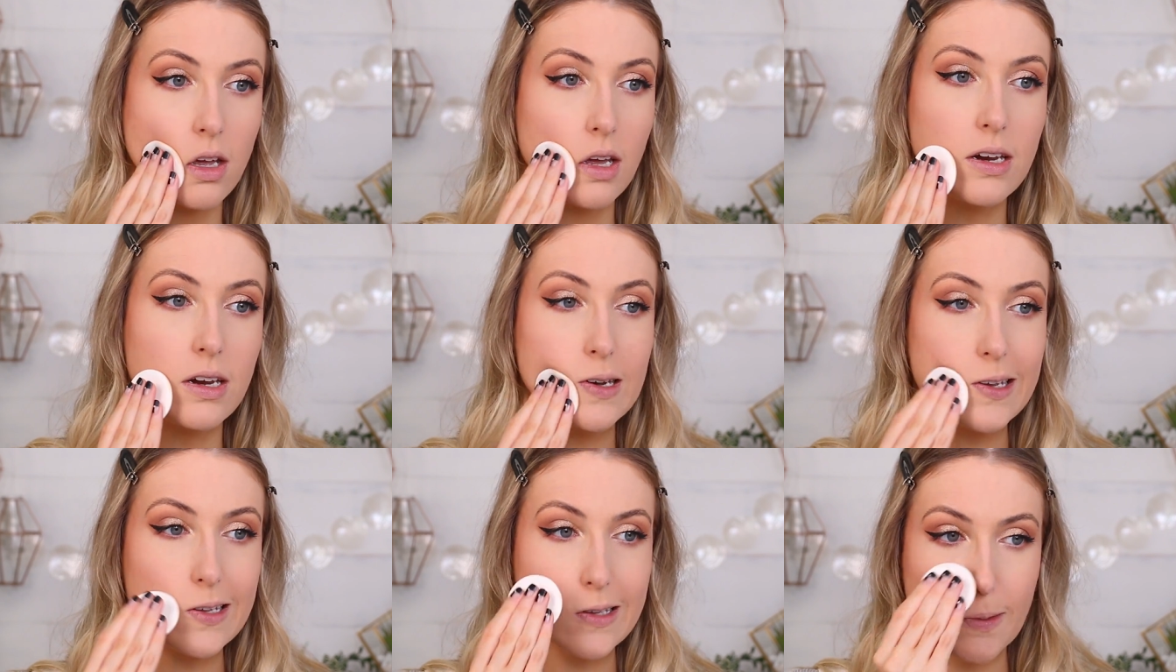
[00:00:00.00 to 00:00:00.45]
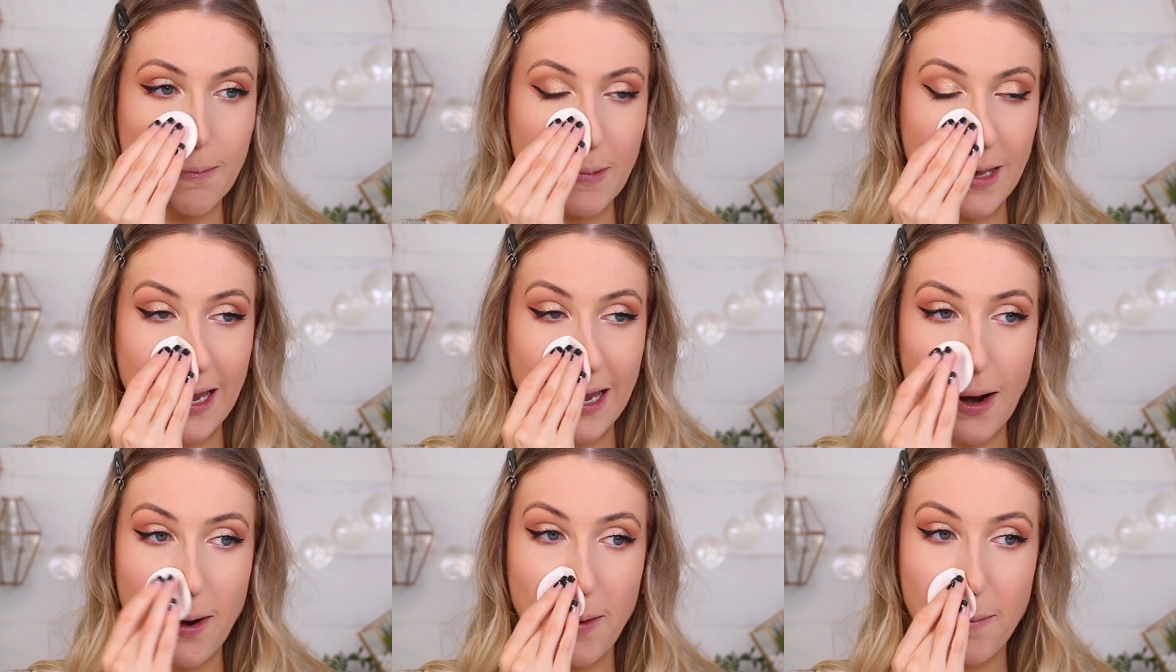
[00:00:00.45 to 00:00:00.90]
and
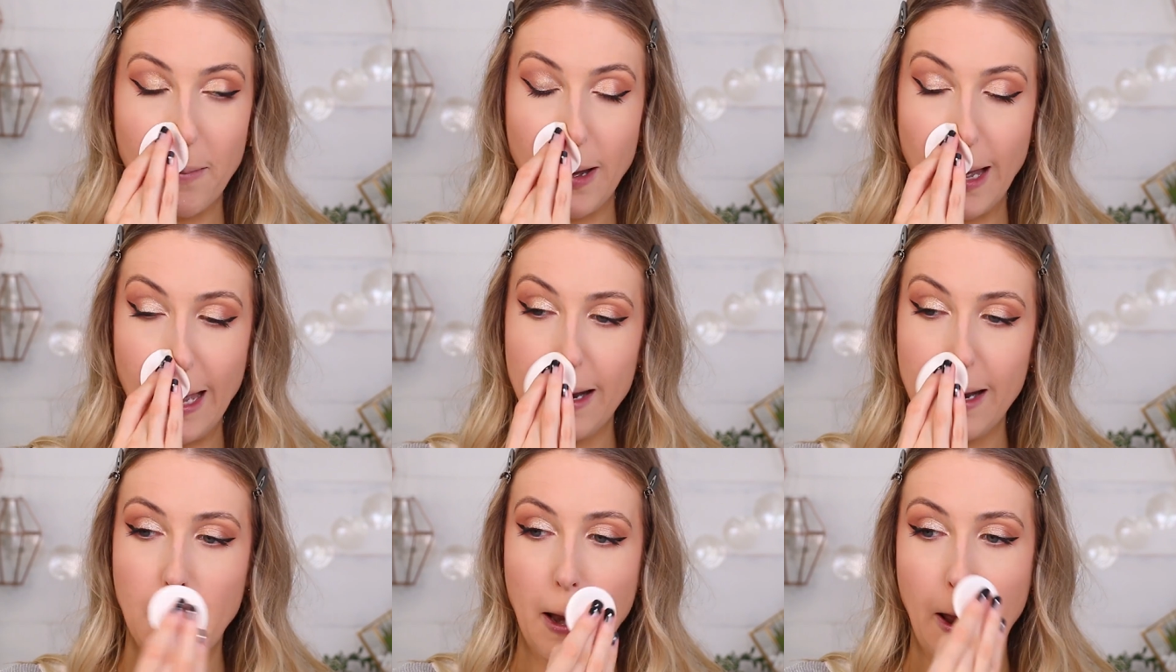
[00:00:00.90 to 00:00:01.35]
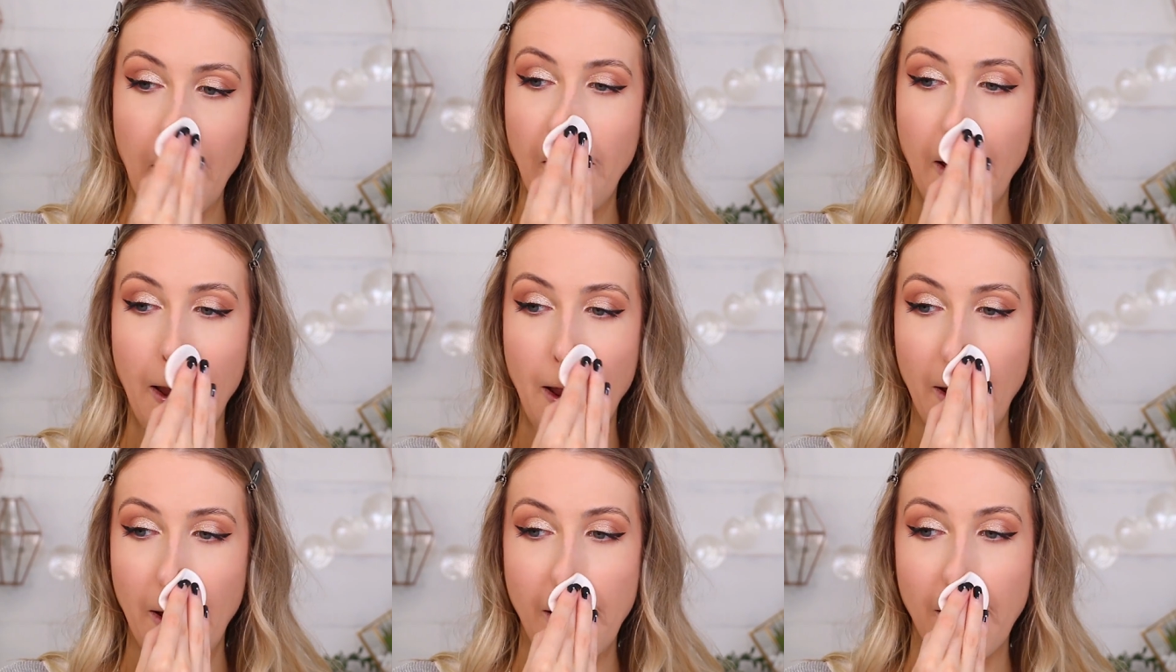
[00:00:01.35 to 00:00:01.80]
disappear, but
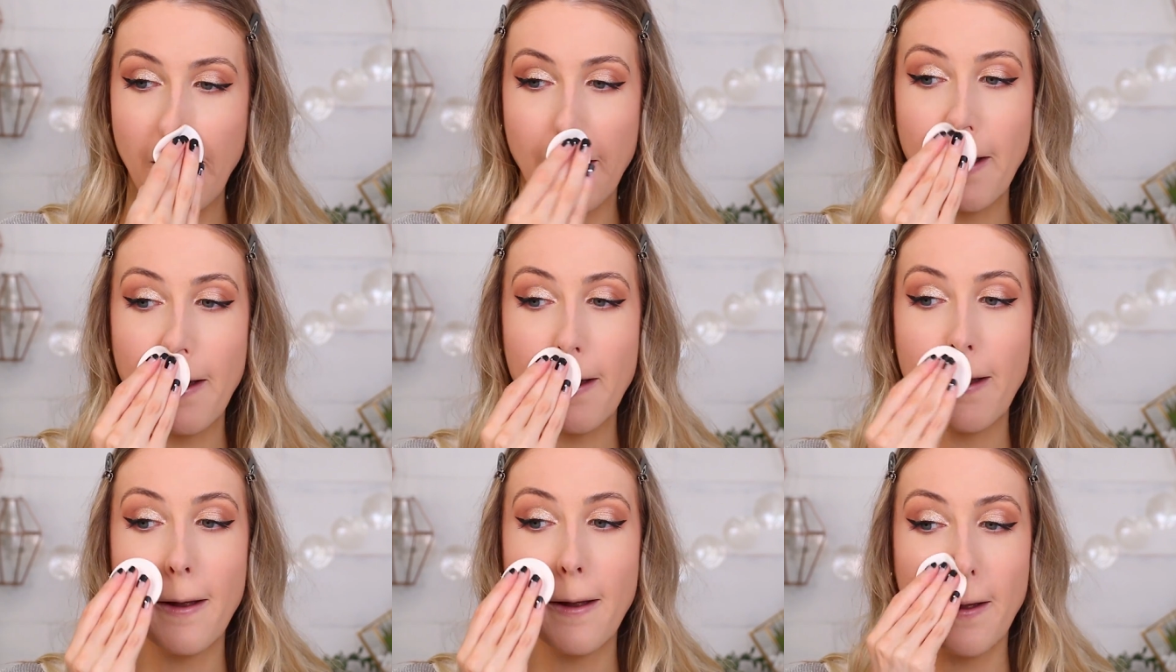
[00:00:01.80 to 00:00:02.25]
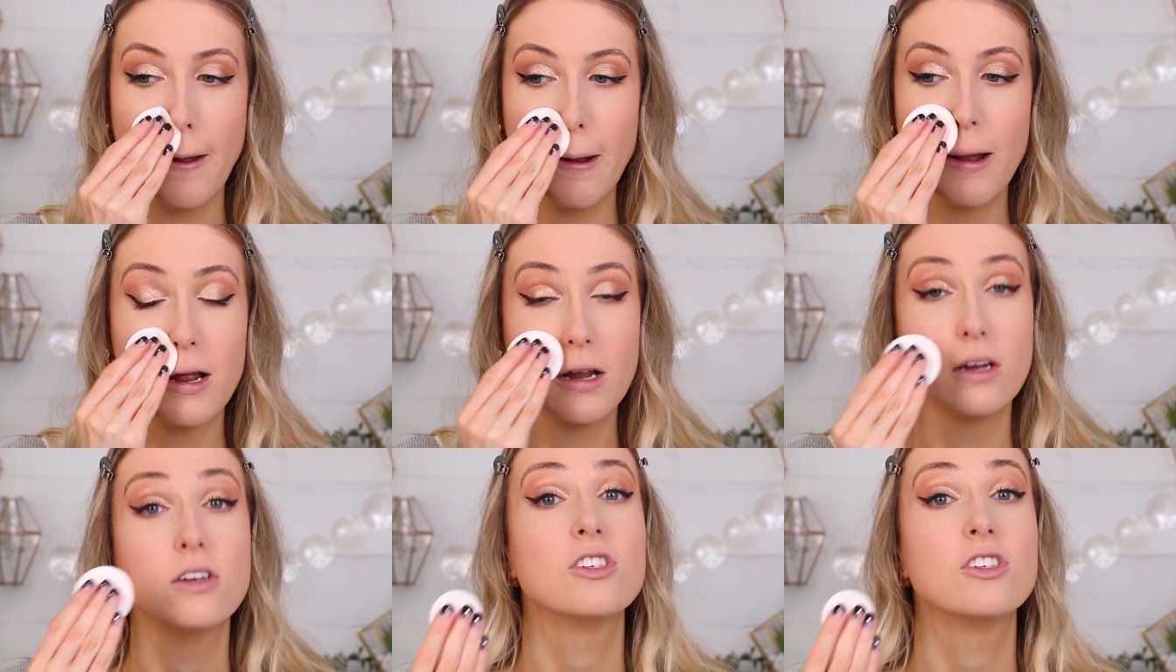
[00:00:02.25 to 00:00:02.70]

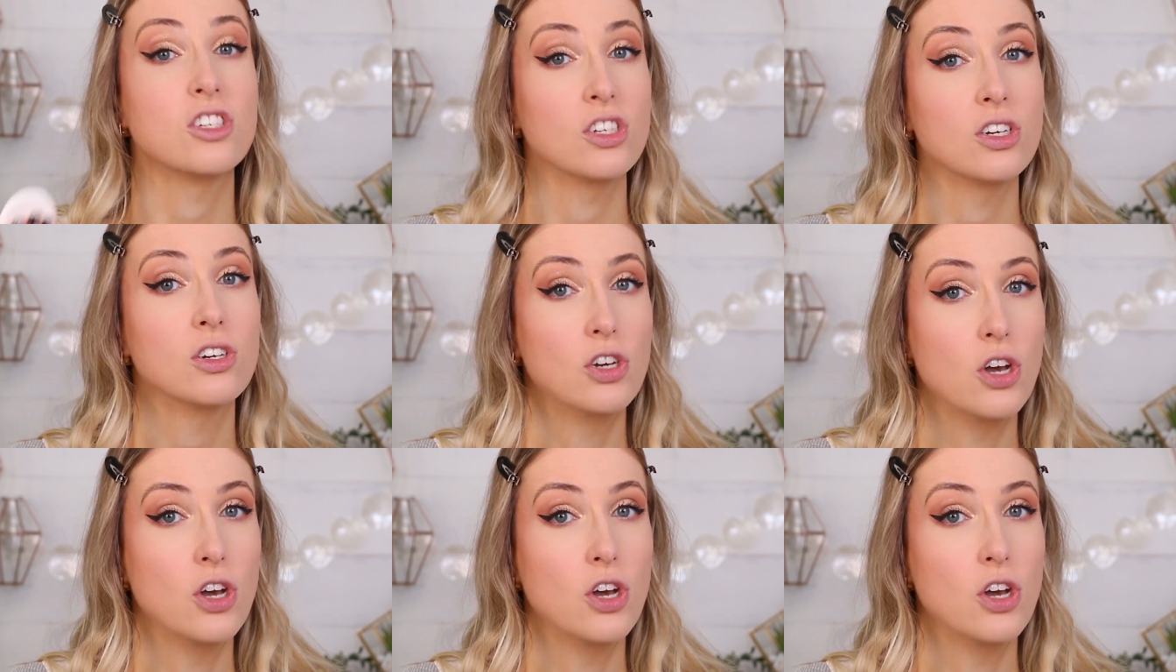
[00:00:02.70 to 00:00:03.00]
just